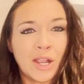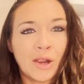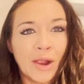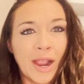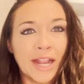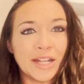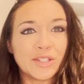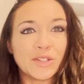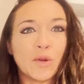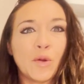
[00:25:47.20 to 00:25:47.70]

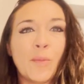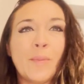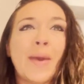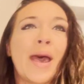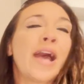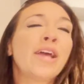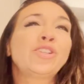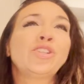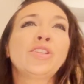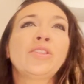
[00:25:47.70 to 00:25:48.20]
right? So
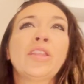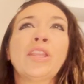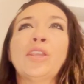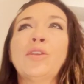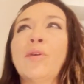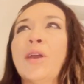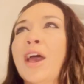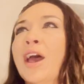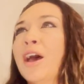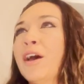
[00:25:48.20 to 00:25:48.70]
imagine that
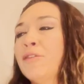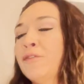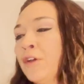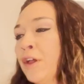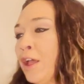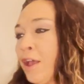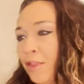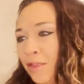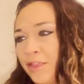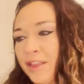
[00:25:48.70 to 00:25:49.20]
you have
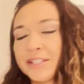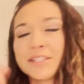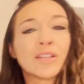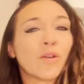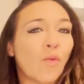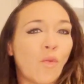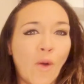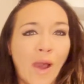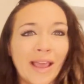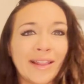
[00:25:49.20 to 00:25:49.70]
this
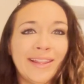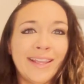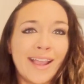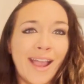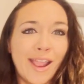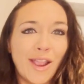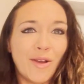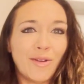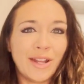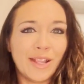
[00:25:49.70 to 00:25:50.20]
wily
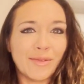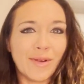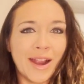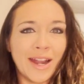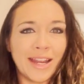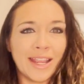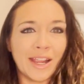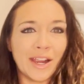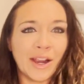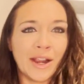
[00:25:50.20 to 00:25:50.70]
Coyote
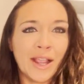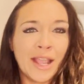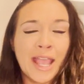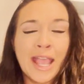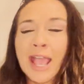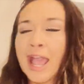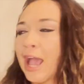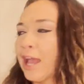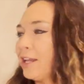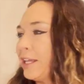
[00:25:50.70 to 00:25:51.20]
right here.
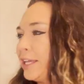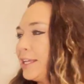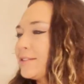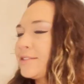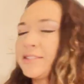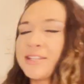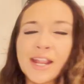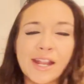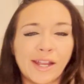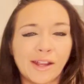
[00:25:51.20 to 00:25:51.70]
And
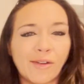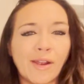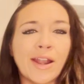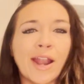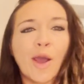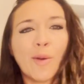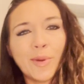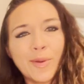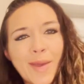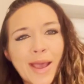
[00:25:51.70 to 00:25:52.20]
he's standing right
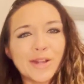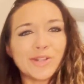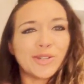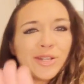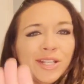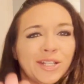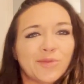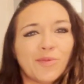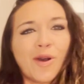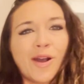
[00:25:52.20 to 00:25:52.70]
now, but imagine
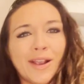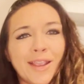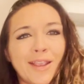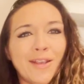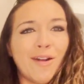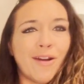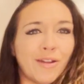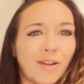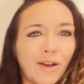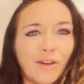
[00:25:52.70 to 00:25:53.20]
he's
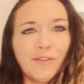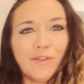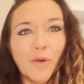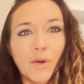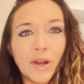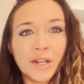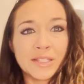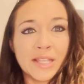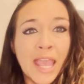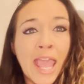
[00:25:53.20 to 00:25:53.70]
walking on all
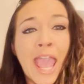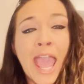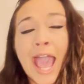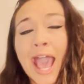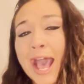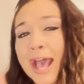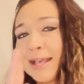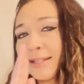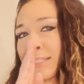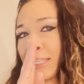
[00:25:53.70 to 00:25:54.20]
fours.
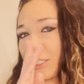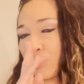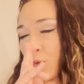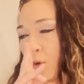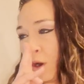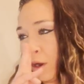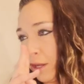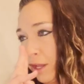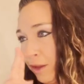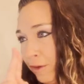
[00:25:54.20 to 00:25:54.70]
As he's
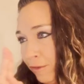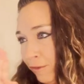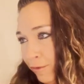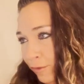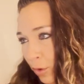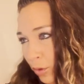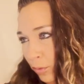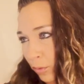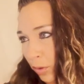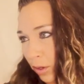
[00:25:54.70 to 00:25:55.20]
walking
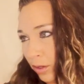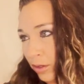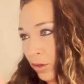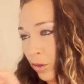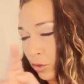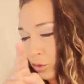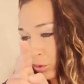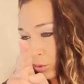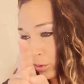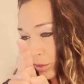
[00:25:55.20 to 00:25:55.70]

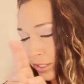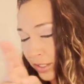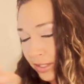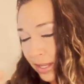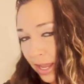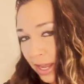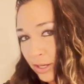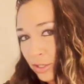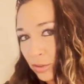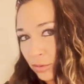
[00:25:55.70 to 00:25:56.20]
forward towards his
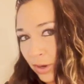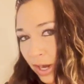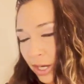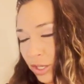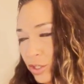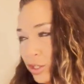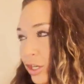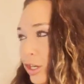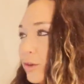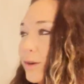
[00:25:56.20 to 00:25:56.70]
head
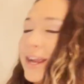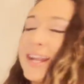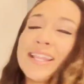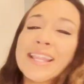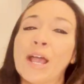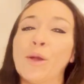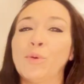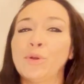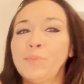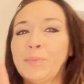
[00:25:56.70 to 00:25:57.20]
direction, right,
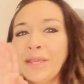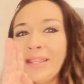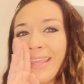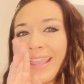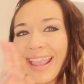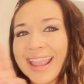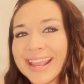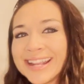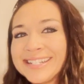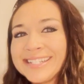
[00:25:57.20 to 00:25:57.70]
that would be
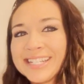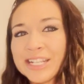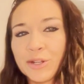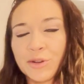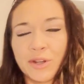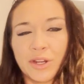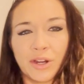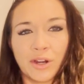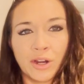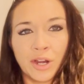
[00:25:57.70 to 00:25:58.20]
the
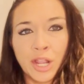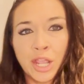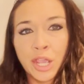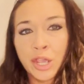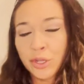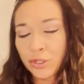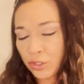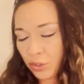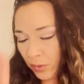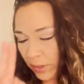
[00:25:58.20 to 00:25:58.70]
anterior.
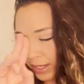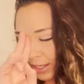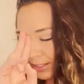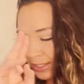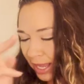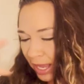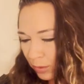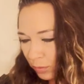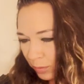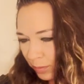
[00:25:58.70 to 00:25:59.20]
So
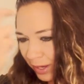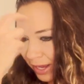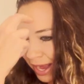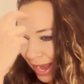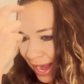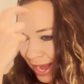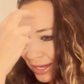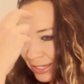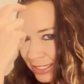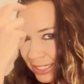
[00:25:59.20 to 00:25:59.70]
his head would
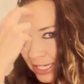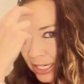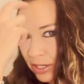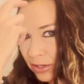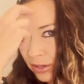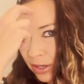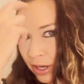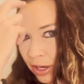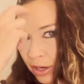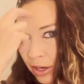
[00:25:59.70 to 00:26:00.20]
be
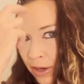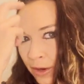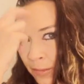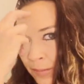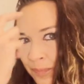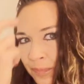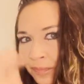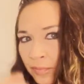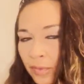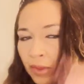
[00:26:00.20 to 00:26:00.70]

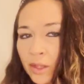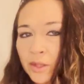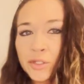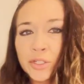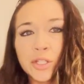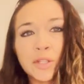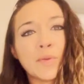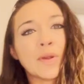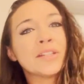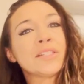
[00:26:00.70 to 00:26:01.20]
anterior
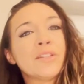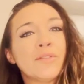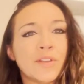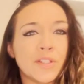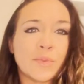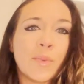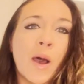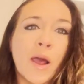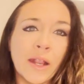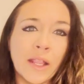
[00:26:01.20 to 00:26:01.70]
to the rest of
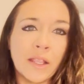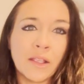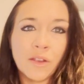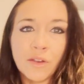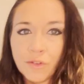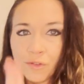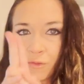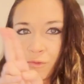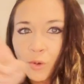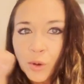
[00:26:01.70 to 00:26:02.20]
his body,
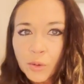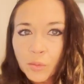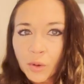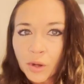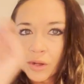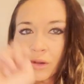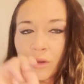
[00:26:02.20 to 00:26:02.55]
forward,